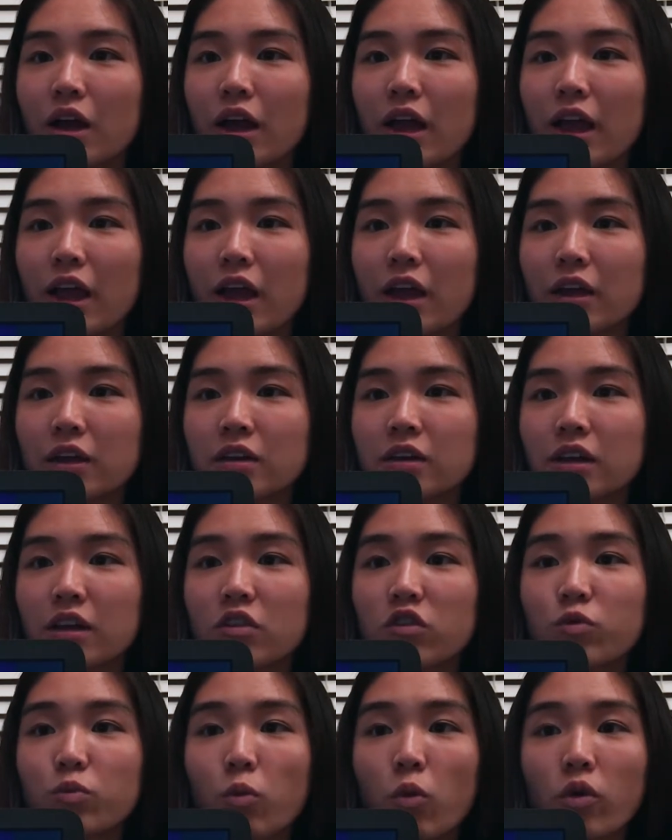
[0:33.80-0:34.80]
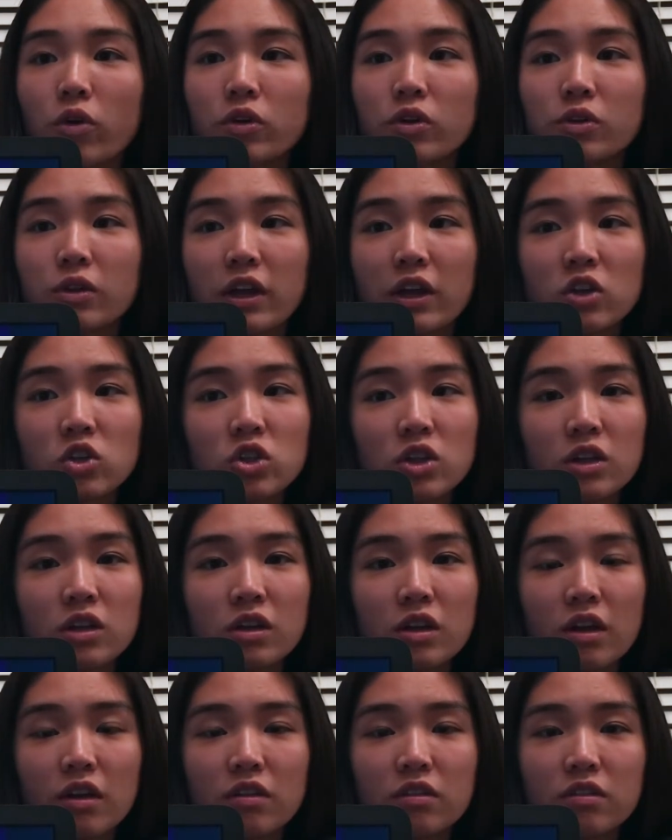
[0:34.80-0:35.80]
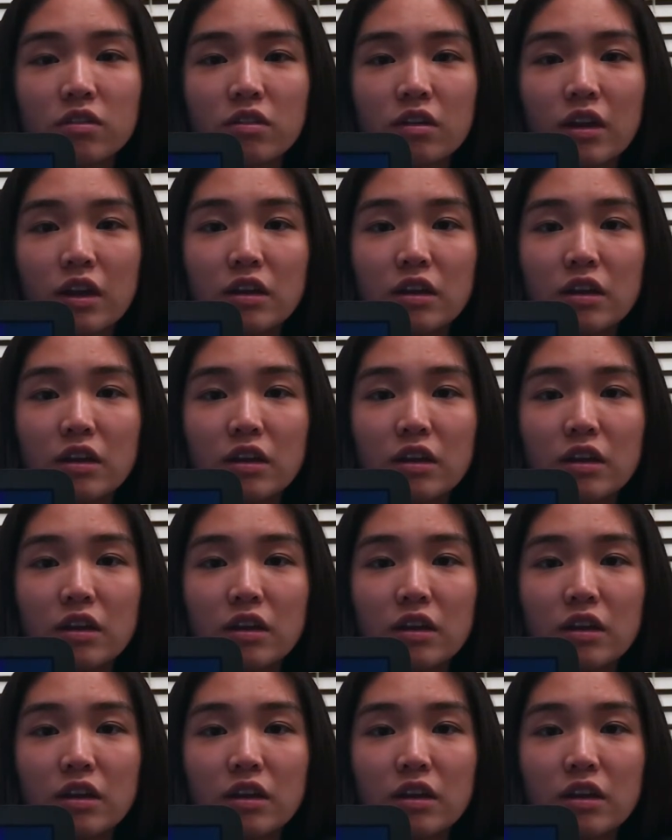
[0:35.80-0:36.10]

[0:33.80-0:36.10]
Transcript: And its sporulation is